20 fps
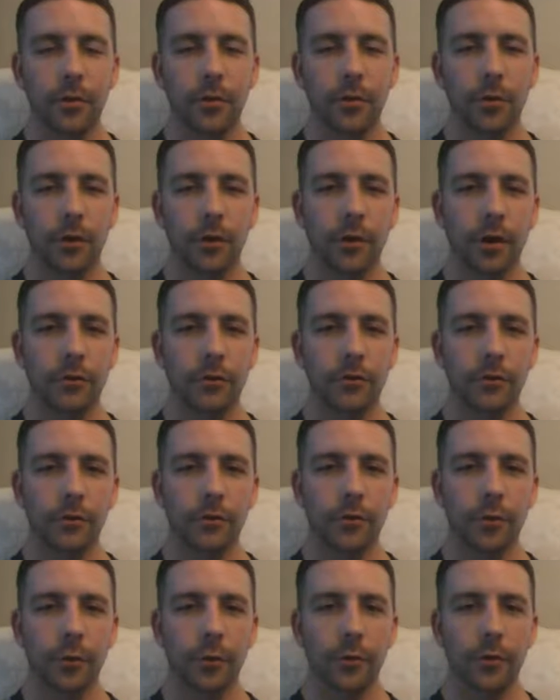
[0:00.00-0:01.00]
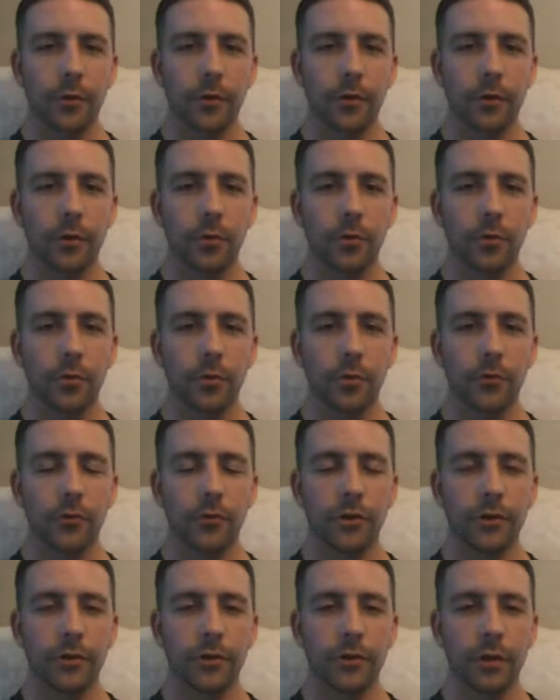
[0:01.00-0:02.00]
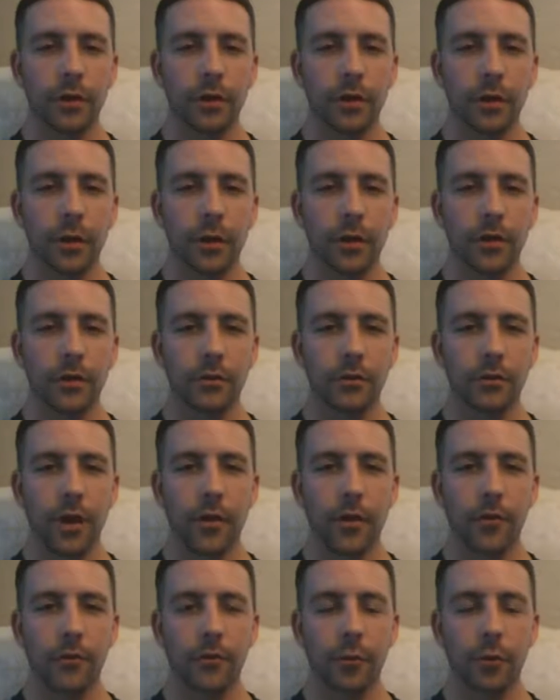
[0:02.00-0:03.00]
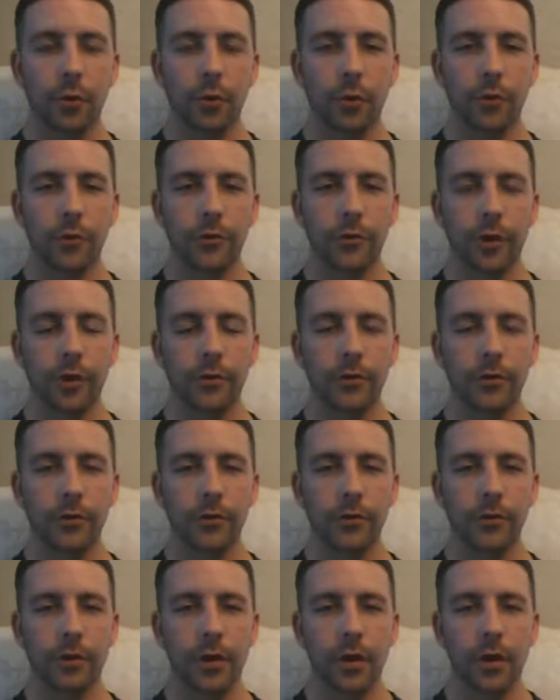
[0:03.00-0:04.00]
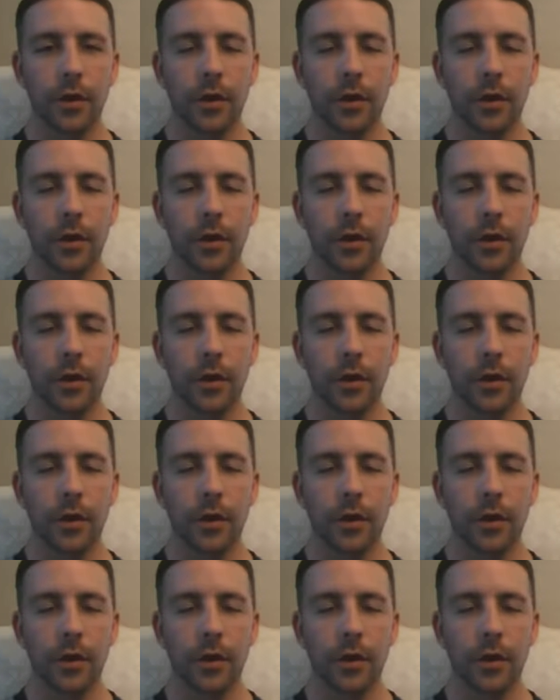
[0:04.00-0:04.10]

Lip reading: organizer for the Lonewolf GT in Dallas, Fort Worth, Texas.